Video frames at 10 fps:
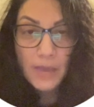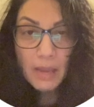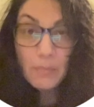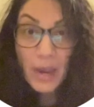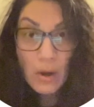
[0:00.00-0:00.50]

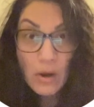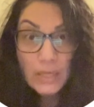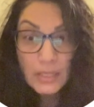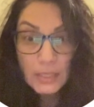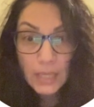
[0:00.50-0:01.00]
and
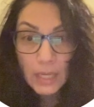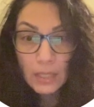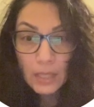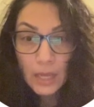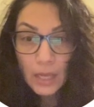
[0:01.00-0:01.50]
parents can
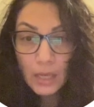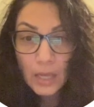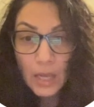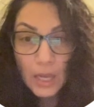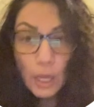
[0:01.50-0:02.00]
get
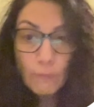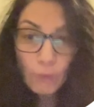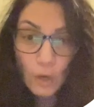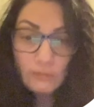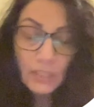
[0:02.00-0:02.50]

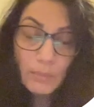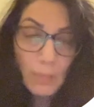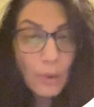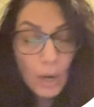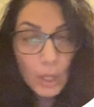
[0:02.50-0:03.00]
involved and be
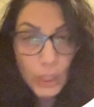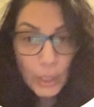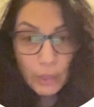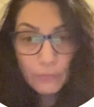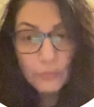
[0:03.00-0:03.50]
part
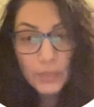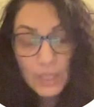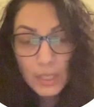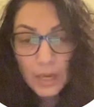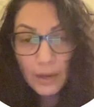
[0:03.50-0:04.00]
of
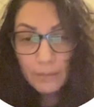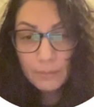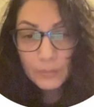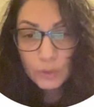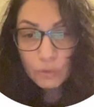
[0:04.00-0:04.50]
the
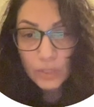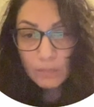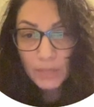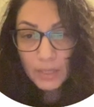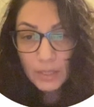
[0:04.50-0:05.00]

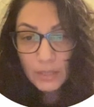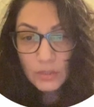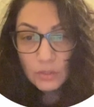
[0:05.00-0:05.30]
treatment as